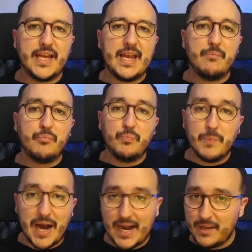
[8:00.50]
a
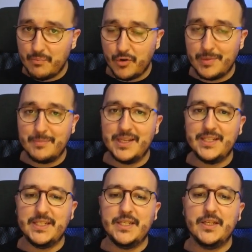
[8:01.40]
high
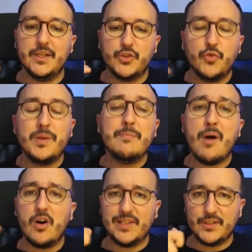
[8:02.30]
probability to be
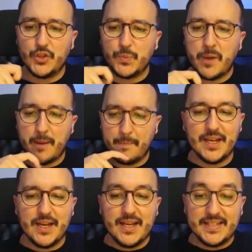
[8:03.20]
marked as a spam.
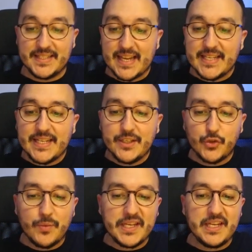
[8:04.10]
Sending
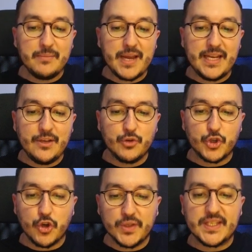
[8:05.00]
too many emails in a
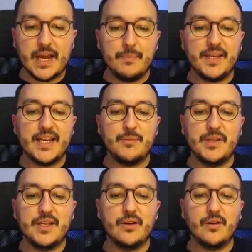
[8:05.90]
short time can
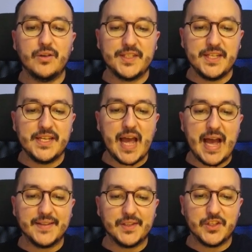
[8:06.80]
be seen
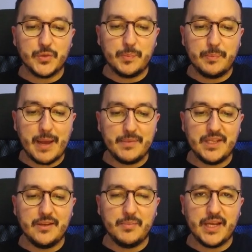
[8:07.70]
as
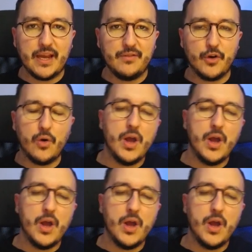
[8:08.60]
spammy behavior.